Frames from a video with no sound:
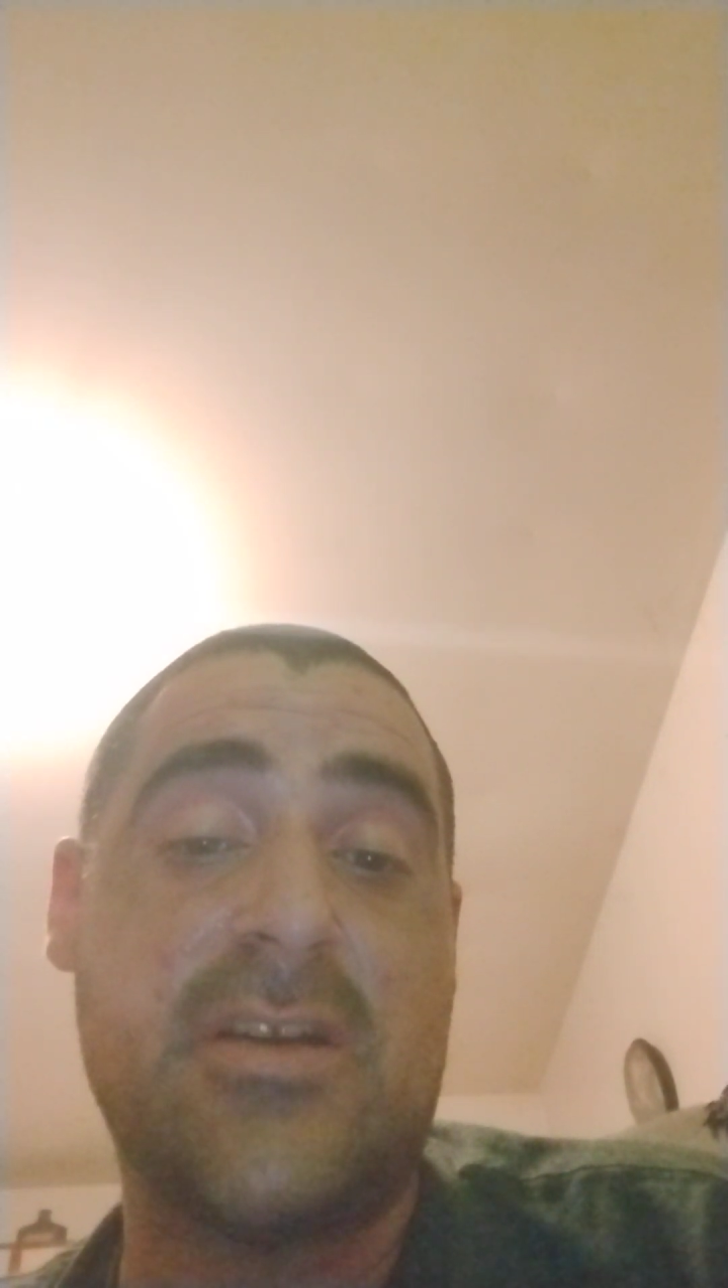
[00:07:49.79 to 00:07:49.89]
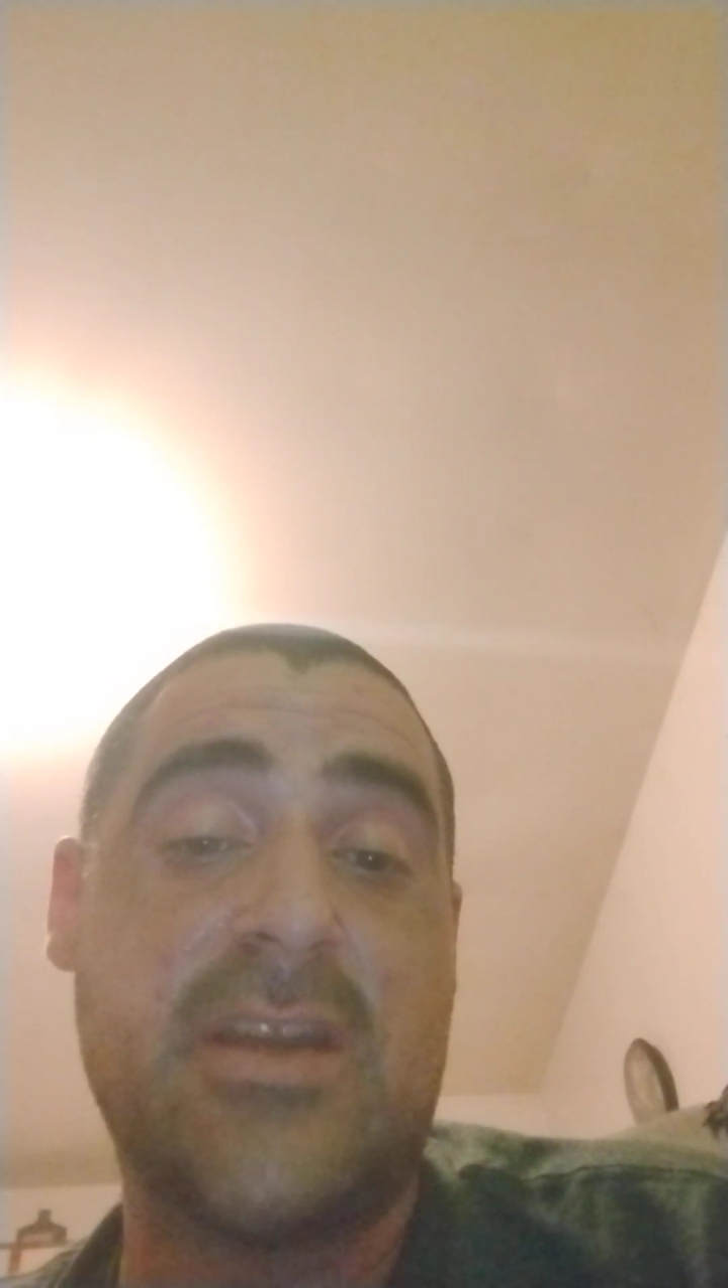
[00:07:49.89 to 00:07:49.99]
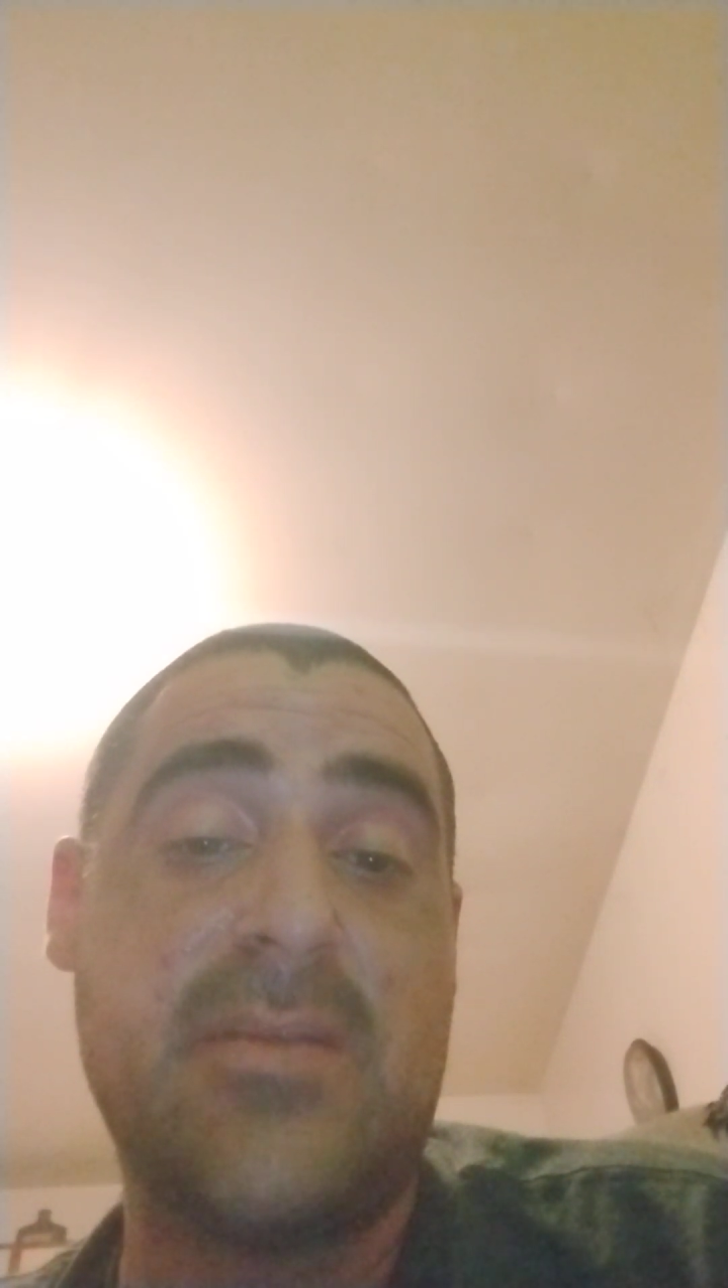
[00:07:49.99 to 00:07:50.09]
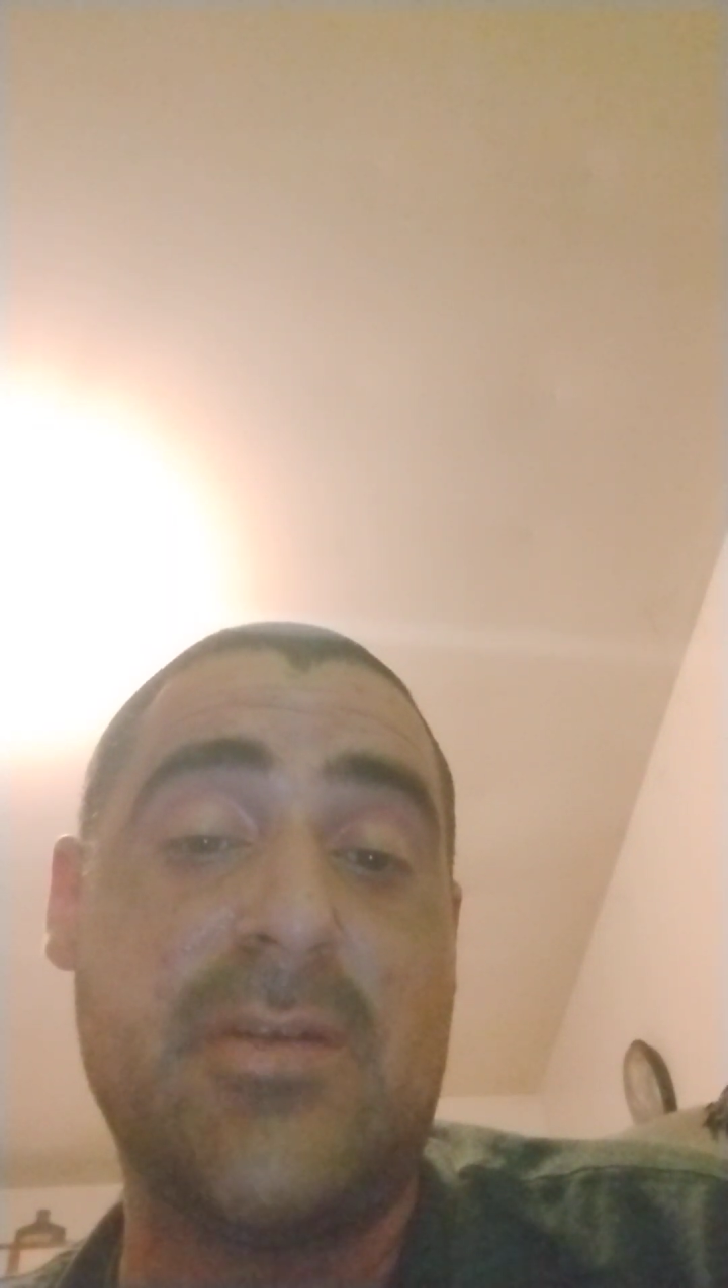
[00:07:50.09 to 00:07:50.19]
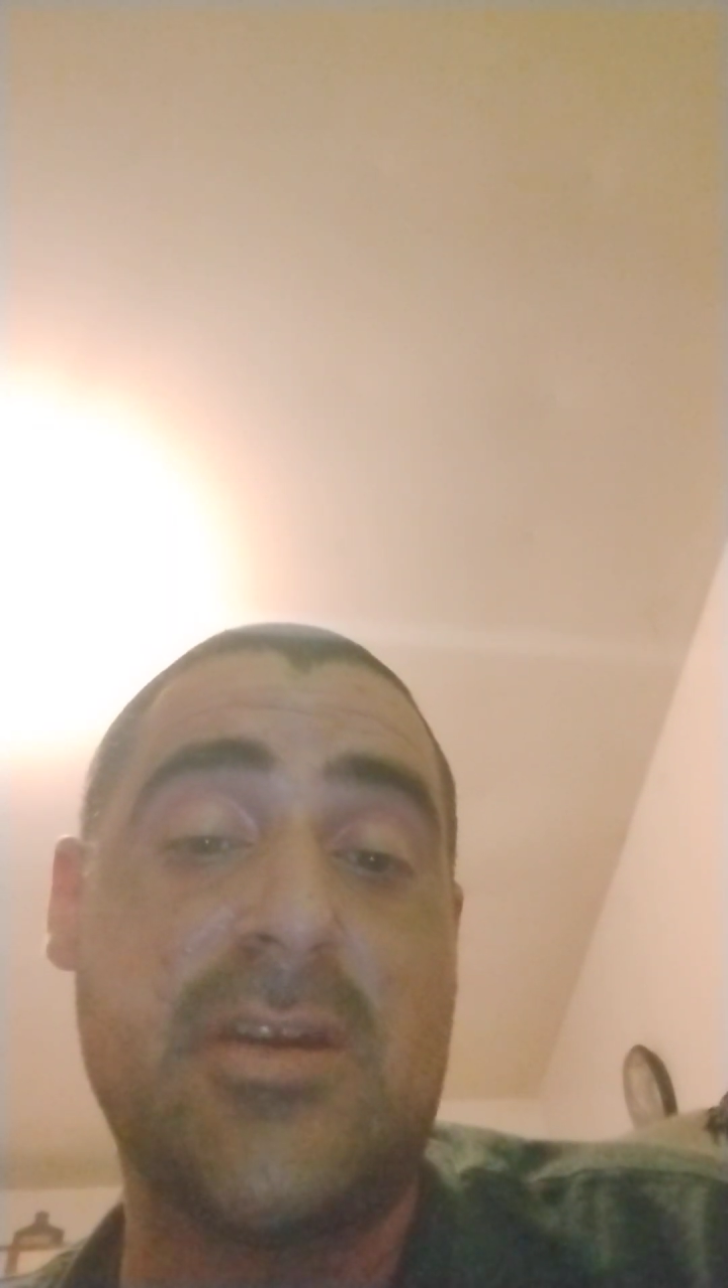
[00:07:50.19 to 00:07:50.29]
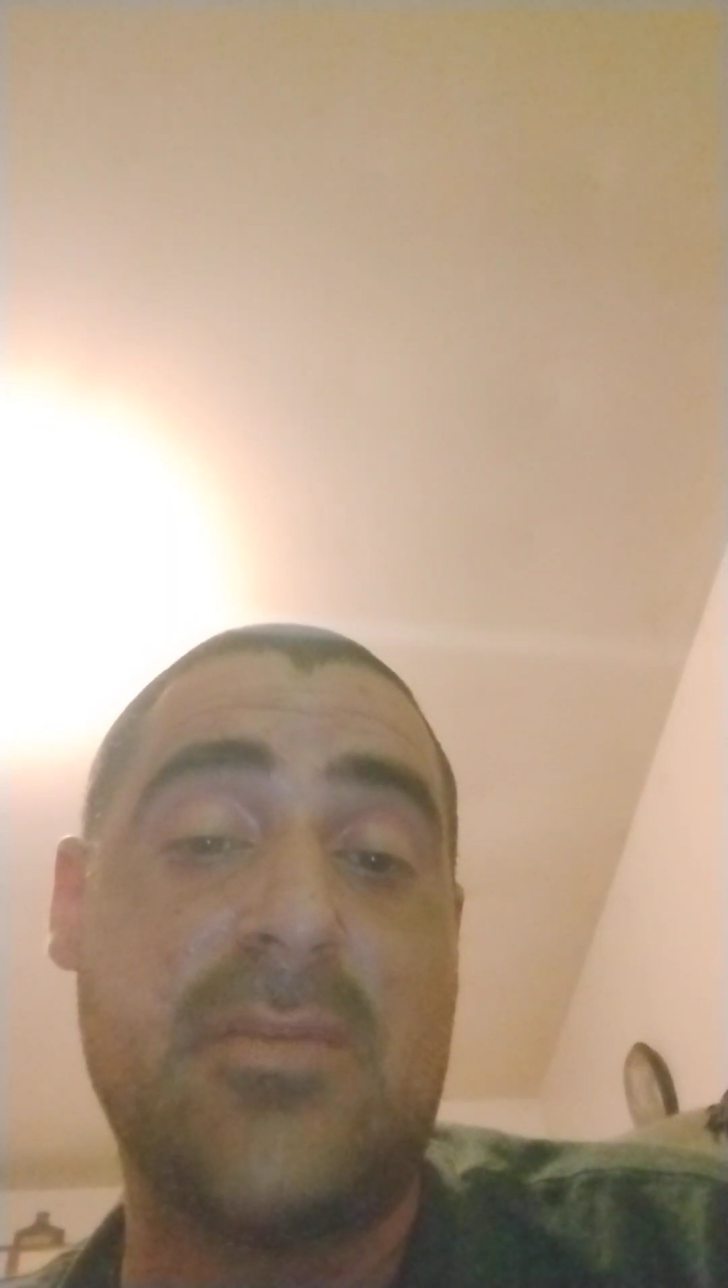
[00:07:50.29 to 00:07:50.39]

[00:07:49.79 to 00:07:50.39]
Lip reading: gaming